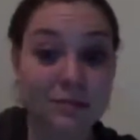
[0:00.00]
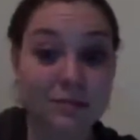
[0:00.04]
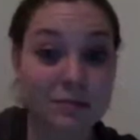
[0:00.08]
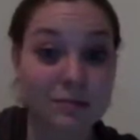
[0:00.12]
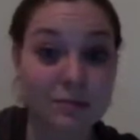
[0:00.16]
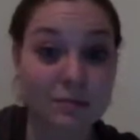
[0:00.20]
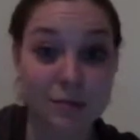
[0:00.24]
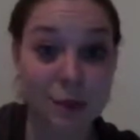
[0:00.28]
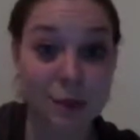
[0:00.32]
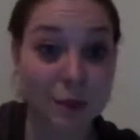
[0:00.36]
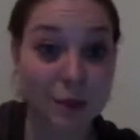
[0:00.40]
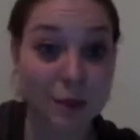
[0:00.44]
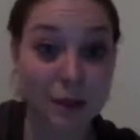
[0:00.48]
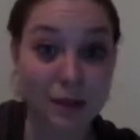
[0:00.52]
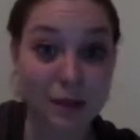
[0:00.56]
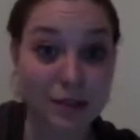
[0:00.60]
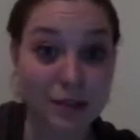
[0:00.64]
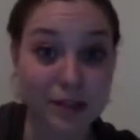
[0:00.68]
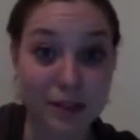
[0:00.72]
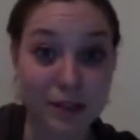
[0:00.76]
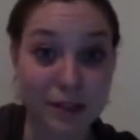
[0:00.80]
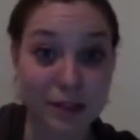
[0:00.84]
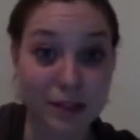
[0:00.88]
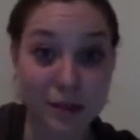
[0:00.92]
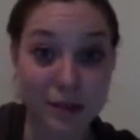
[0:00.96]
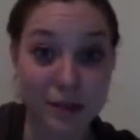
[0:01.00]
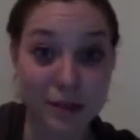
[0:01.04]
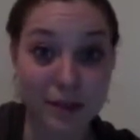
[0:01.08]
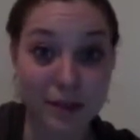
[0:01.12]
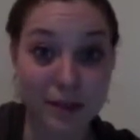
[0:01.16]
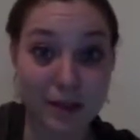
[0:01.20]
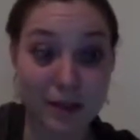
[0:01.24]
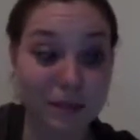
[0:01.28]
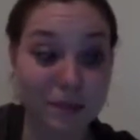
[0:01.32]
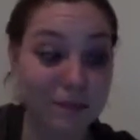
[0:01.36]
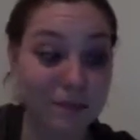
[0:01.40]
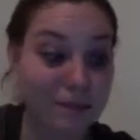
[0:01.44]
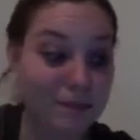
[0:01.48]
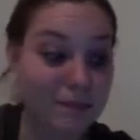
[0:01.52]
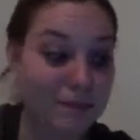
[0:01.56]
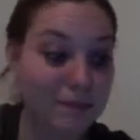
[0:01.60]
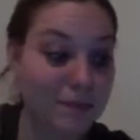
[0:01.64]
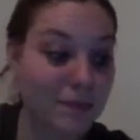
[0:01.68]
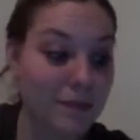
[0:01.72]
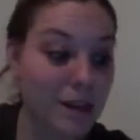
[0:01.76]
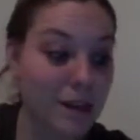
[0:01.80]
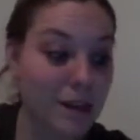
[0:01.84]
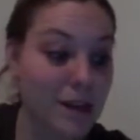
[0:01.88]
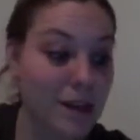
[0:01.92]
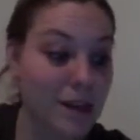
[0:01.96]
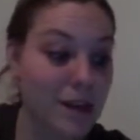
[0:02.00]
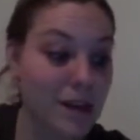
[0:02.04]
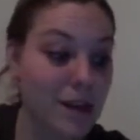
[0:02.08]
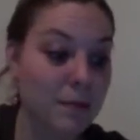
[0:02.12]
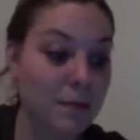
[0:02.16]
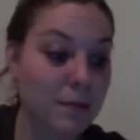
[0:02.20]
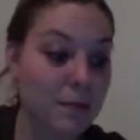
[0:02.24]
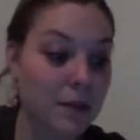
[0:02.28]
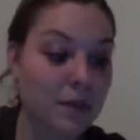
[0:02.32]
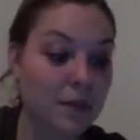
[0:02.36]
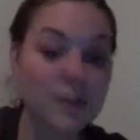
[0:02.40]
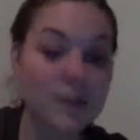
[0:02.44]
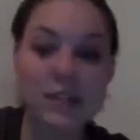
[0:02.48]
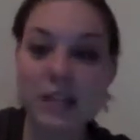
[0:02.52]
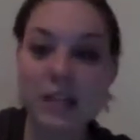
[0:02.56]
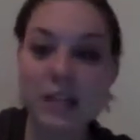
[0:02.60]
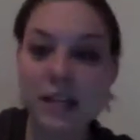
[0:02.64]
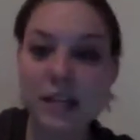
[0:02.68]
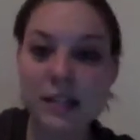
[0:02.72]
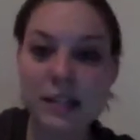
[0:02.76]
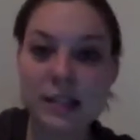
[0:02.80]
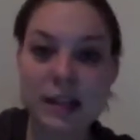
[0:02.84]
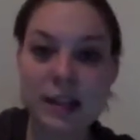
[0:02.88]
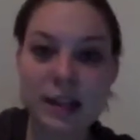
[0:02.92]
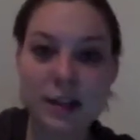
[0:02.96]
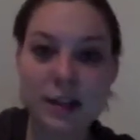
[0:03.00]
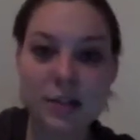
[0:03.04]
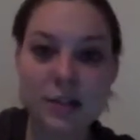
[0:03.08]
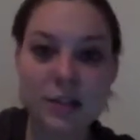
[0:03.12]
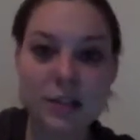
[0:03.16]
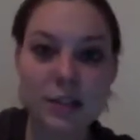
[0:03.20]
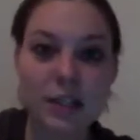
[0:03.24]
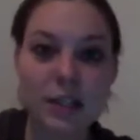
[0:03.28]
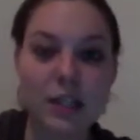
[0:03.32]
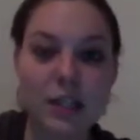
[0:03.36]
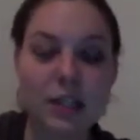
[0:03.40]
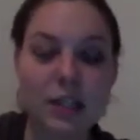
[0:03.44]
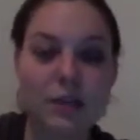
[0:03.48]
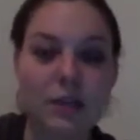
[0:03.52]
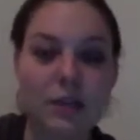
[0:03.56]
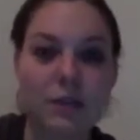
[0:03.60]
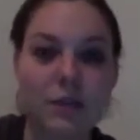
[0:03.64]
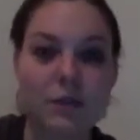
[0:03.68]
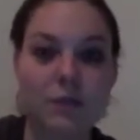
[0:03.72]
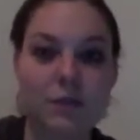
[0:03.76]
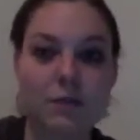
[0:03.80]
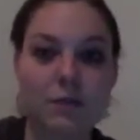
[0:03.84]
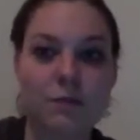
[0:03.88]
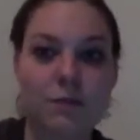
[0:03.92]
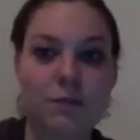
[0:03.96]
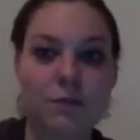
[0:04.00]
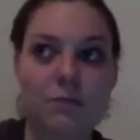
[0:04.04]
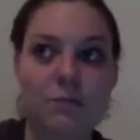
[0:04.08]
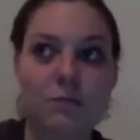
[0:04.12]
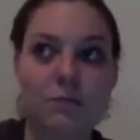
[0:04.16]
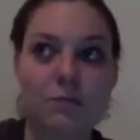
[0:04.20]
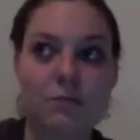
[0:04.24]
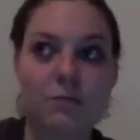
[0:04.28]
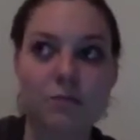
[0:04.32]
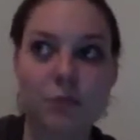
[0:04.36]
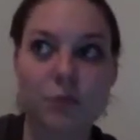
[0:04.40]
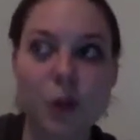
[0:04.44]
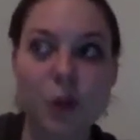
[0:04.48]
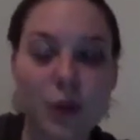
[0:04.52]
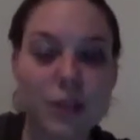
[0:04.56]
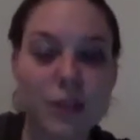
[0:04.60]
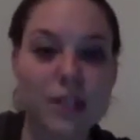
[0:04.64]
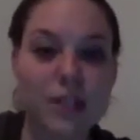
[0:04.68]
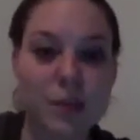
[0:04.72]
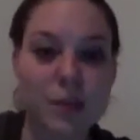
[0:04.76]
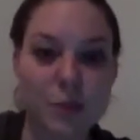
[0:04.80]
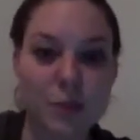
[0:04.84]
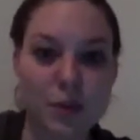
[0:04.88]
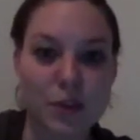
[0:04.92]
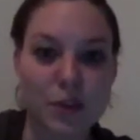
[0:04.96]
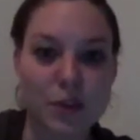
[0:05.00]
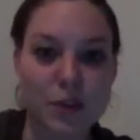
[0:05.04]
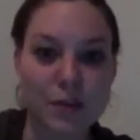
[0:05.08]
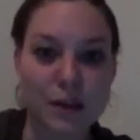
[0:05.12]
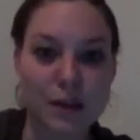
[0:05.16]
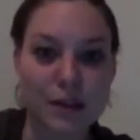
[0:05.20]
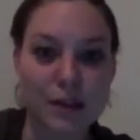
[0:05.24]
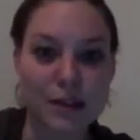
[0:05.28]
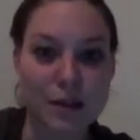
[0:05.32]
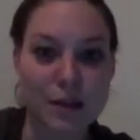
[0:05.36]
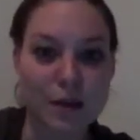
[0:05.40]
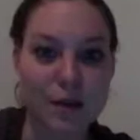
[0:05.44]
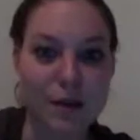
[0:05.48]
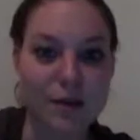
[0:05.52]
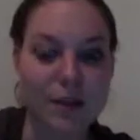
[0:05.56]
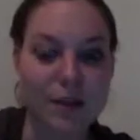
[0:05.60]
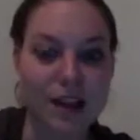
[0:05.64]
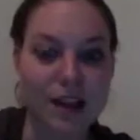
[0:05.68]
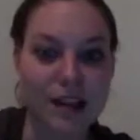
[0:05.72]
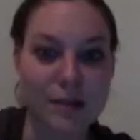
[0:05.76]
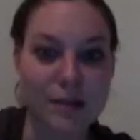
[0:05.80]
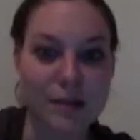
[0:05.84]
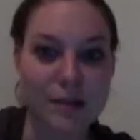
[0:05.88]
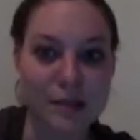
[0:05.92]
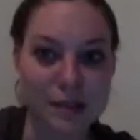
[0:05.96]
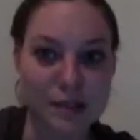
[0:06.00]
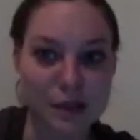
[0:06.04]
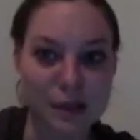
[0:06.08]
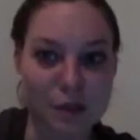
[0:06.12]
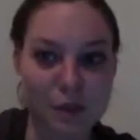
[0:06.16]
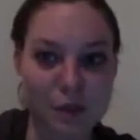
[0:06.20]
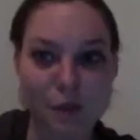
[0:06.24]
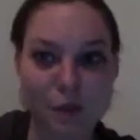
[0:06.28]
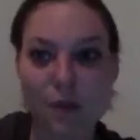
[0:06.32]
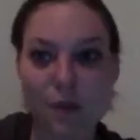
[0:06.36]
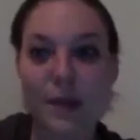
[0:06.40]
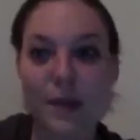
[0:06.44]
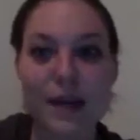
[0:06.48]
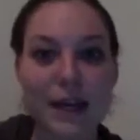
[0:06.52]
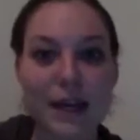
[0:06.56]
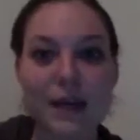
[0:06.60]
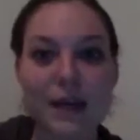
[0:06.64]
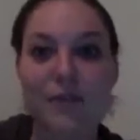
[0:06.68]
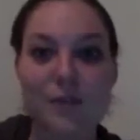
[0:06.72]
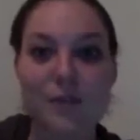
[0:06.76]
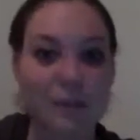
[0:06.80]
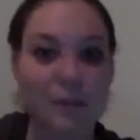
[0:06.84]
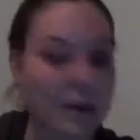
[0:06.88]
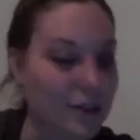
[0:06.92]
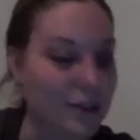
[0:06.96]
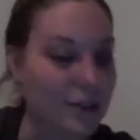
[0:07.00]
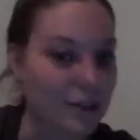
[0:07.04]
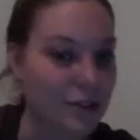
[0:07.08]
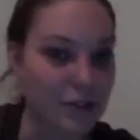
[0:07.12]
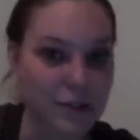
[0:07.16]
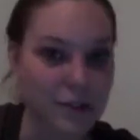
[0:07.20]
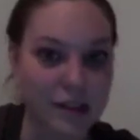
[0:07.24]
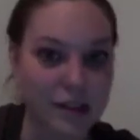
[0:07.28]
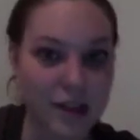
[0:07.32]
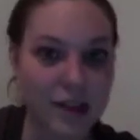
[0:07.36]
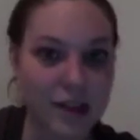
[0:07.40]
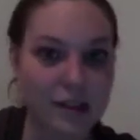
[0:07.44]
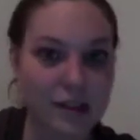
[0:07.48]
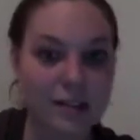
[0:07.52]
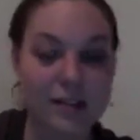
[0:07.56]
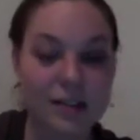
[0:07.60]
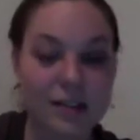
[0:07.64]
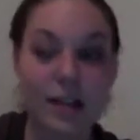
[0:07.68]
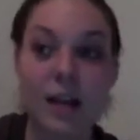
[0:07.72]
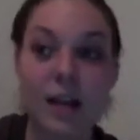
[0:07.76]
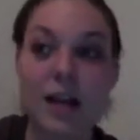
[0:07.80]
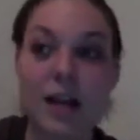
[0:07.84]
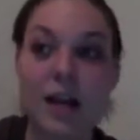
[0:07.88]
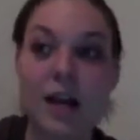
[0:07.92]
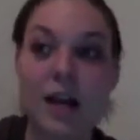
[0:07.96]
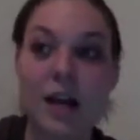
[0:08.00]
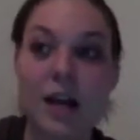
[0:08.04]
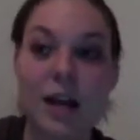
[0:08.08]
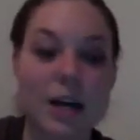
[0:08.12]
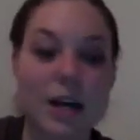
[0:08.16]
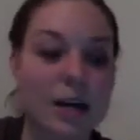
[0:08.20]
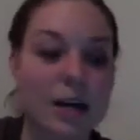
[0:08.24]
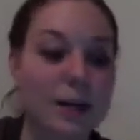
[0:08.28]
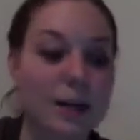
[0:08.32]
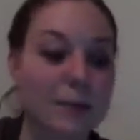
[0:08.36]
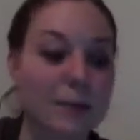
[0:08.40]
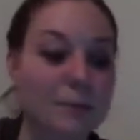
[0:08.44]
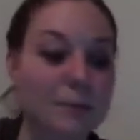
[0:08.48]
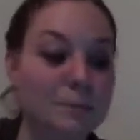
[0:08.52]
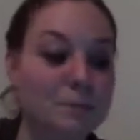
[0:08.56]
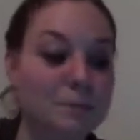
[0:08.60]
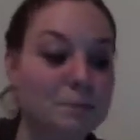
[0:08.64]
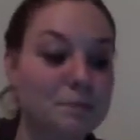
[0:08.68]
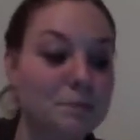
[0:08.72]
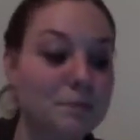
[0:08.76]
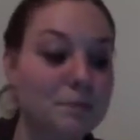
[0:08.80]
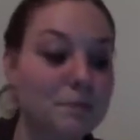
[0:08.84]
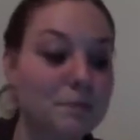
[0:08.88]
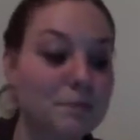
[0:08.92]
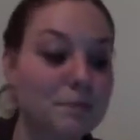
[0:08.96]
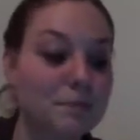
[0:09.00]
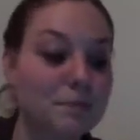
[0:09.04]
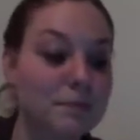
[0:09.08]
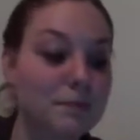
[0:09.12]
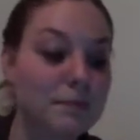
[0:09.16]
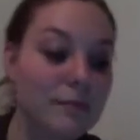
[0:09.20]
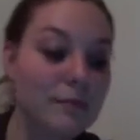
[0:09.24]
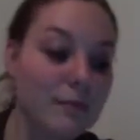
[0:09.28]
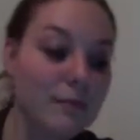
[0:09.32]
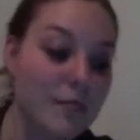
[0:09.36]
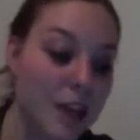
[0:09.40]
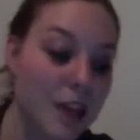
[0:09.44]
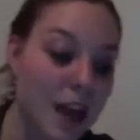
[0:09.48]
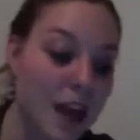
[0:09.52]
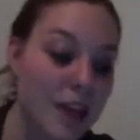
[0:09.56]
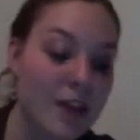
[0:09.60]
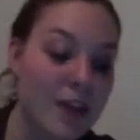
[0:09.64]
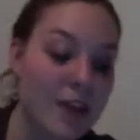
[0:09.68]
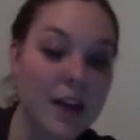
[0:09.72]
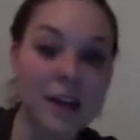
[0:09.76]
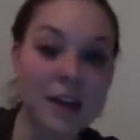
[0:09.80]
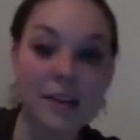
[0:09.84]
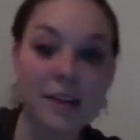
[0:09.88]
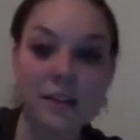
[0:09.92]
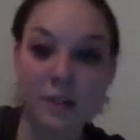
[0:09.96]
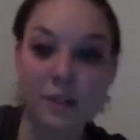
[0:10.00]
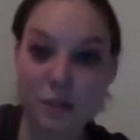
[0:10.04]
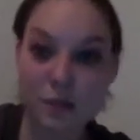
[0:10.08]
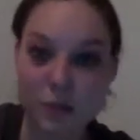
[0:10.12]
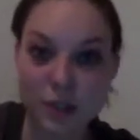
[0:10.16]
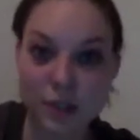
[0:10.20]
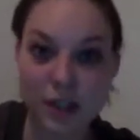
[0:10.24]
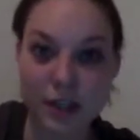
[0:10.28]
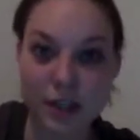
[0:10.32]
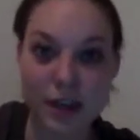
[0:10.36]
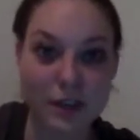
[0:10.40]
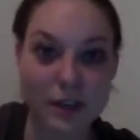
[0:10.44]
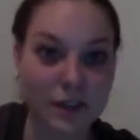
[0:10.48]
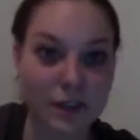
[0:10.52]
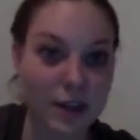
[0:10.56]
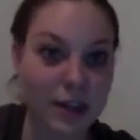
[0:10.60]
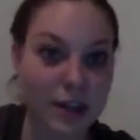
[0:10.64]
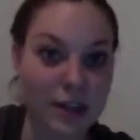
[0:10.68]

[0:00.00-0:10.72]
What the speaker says: my workout's not going to be good. If it's lazy, I usually look deep within myself and ask myself, what do I get from exercise? And then usually I find